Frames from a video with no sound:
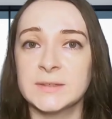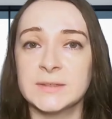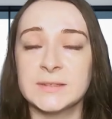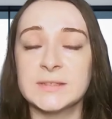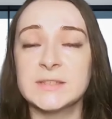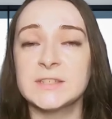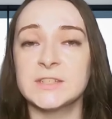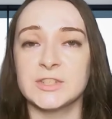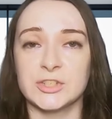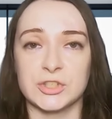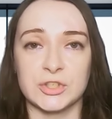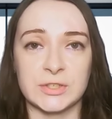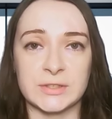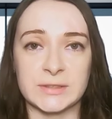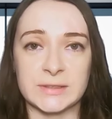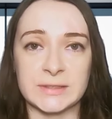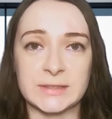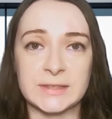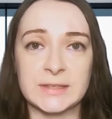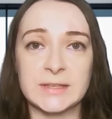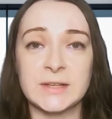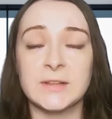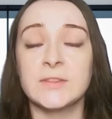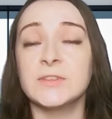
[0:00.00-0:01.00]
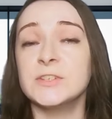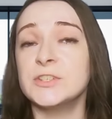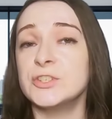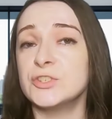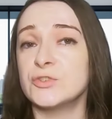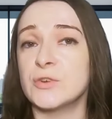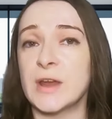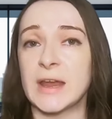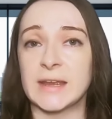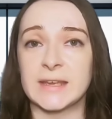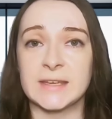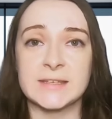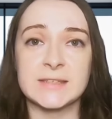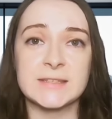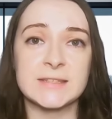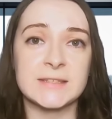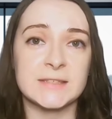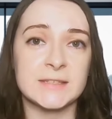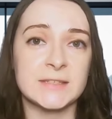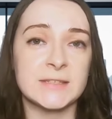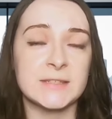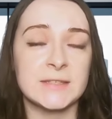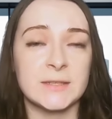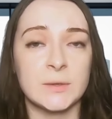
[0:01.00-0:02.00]
Additionally, the tracking
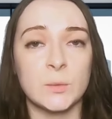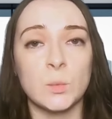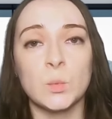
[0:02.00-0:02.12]
system,